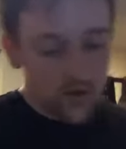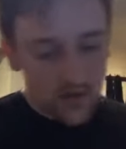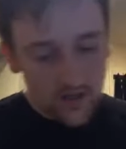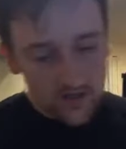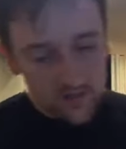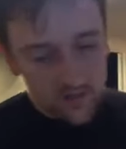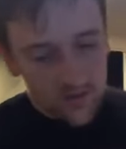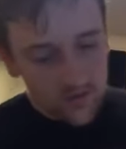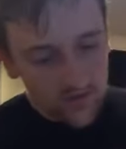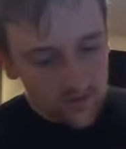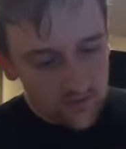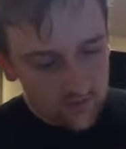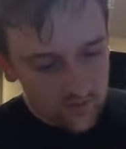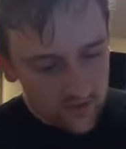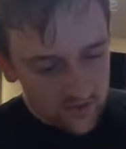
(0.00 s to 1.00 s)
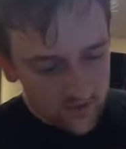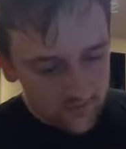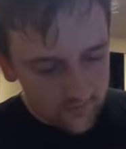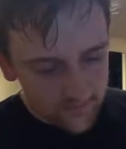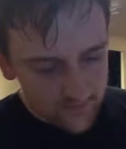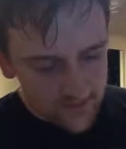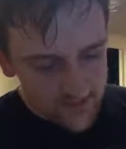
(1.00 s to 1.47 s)
right,
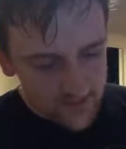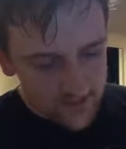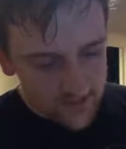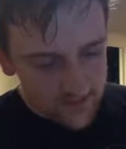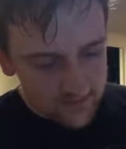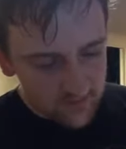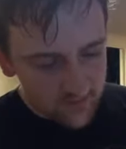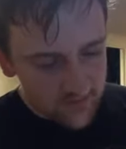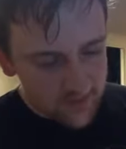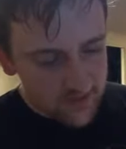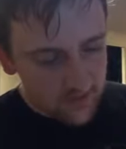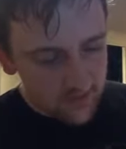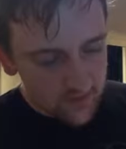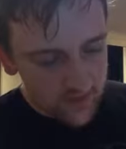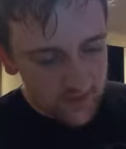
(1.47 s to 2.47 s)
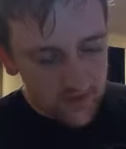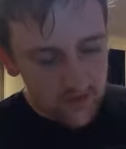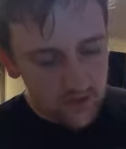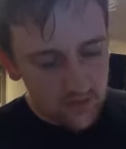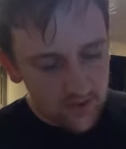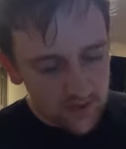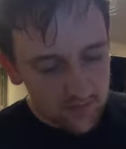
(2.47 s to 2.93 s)
2031 says, But these are written that
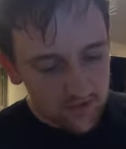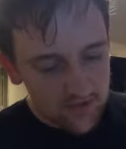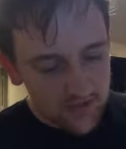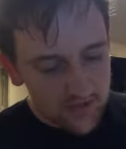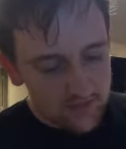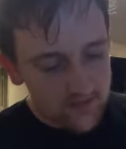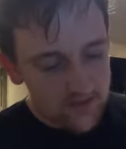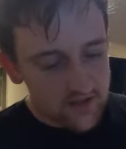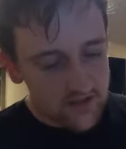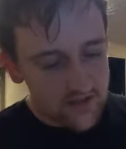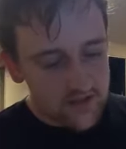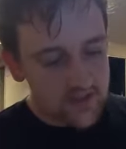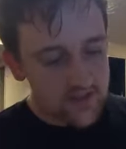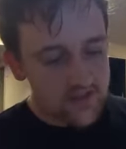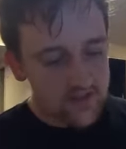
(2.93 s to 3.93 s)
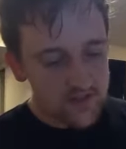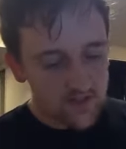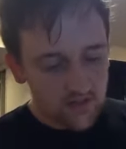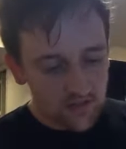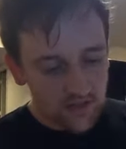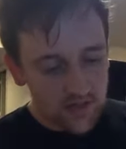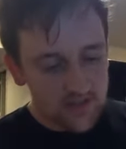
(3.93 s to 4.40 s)
you may believe that Jesus is the
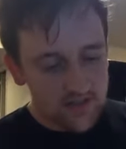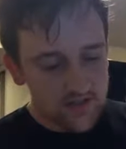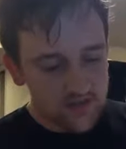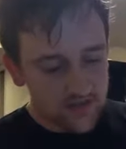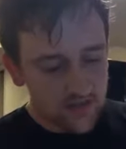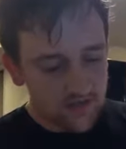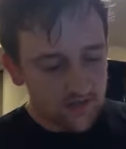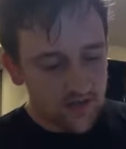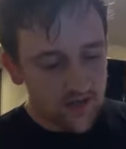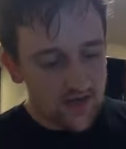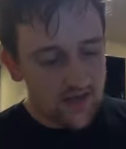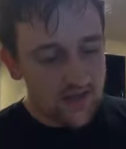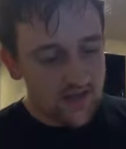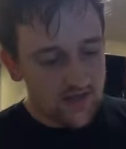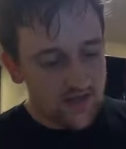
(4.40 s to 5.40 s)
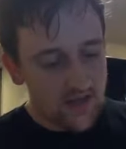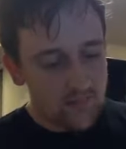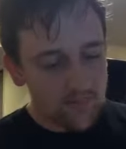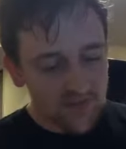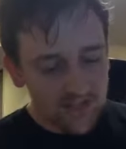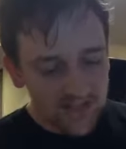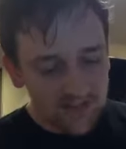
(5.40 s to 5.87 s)
Christ, the Son of God, and that
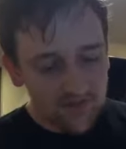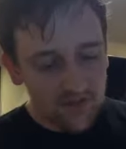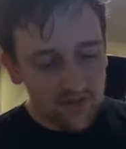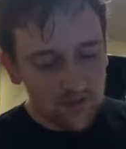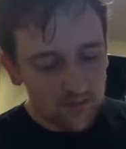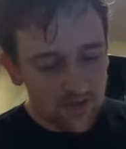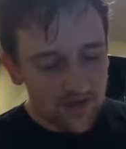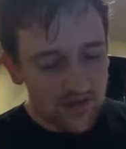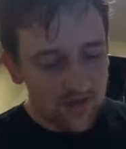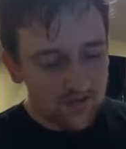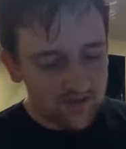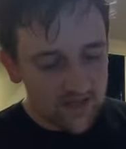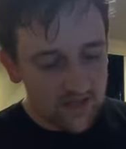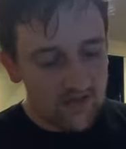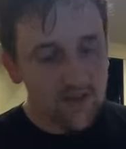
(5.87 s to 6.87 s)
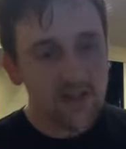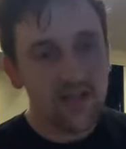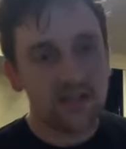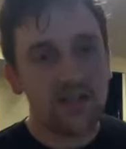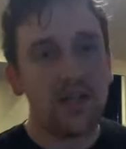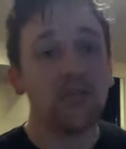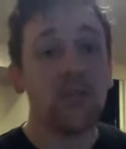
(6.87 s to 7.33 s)
believing you may have life in
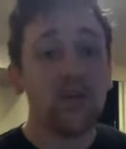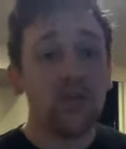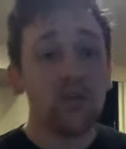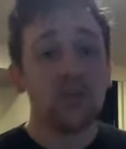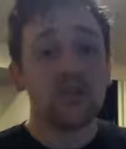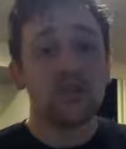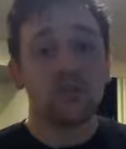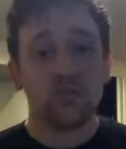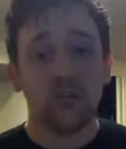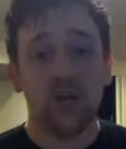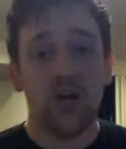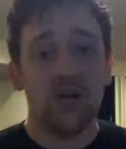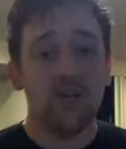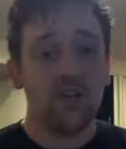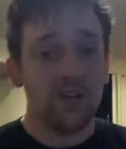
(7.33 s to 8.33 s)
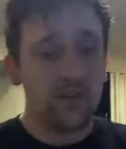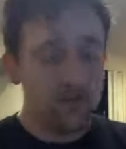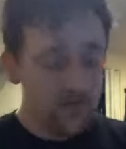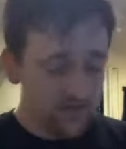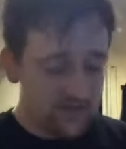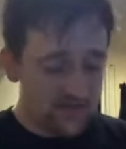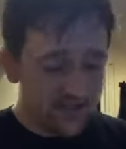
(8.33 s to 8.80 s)
his name. In other words, the, God, the,
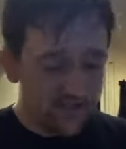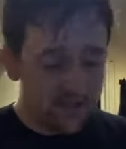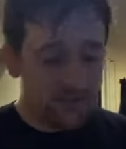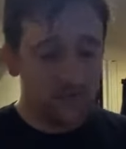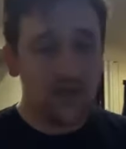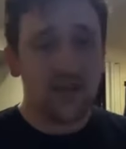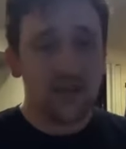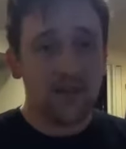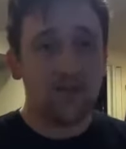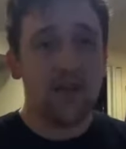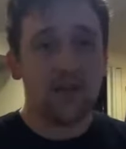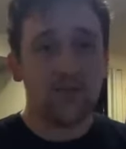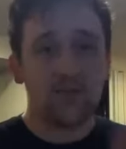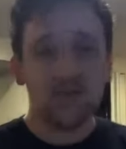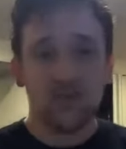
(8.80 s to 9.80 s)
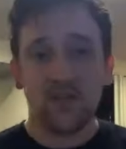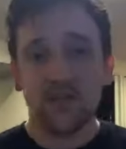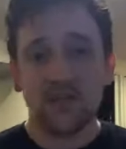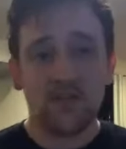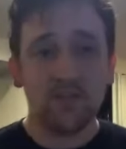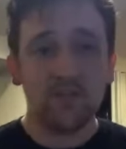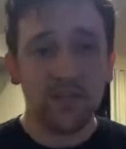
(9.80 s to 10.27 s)
the stuff is written in the Bible so that
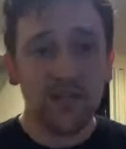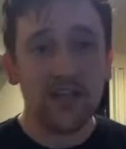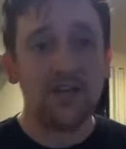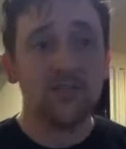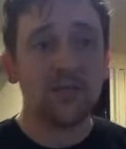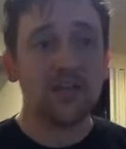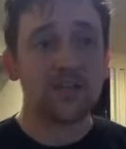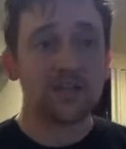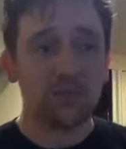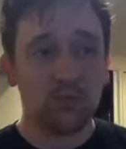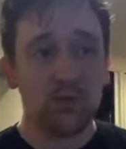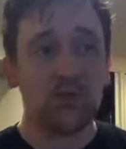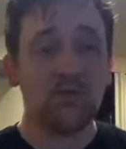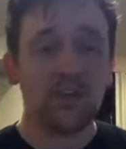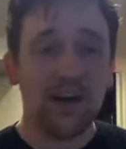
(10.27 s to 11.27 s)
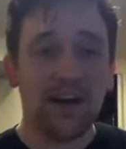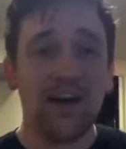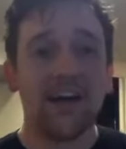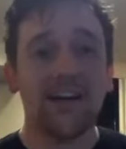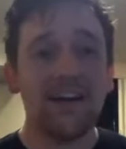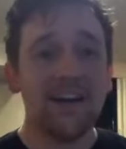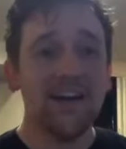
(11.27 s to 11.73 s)
you can believe, because the Word of
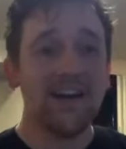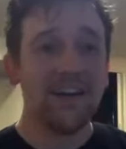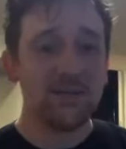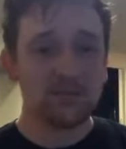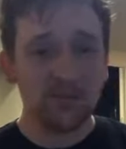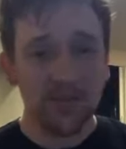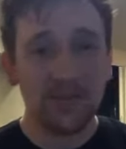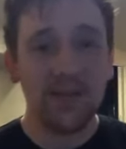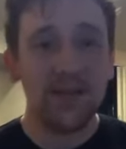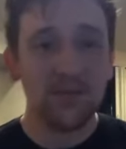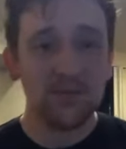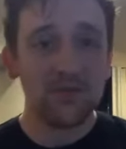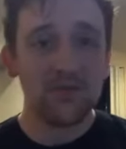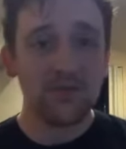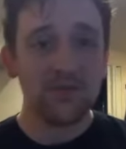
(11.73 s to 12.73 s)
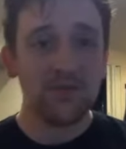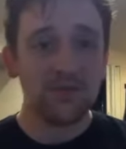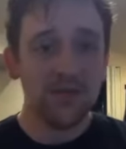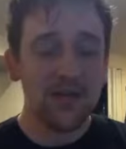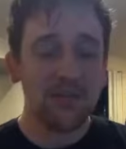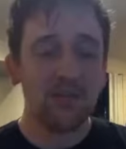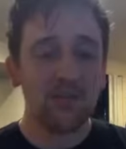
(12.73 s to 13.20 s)
God is what enables you to
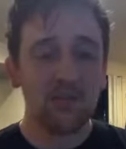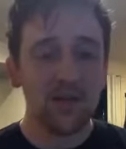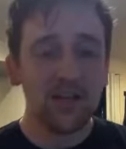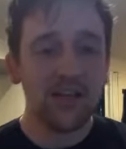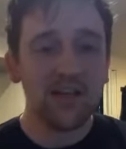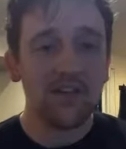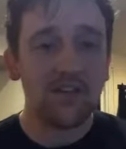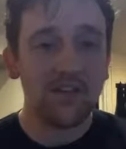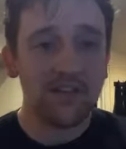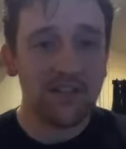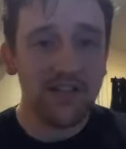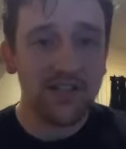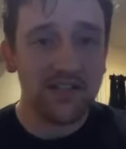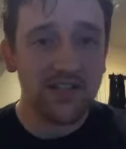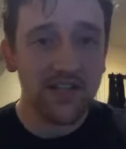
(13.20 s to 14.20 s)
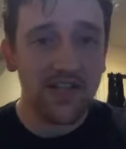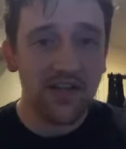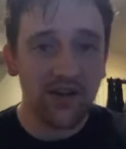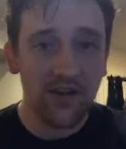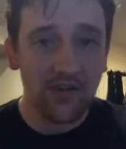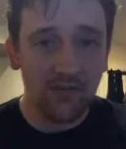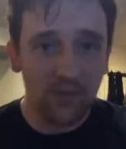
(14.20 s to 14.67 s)
be able to believe. It's, it's the
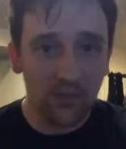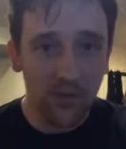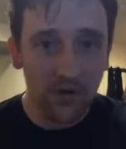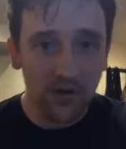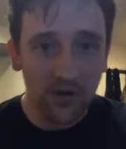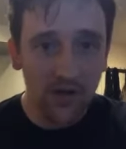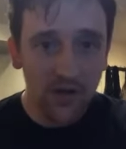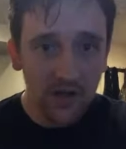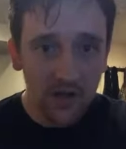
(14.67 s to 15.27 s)
hearing of the Word.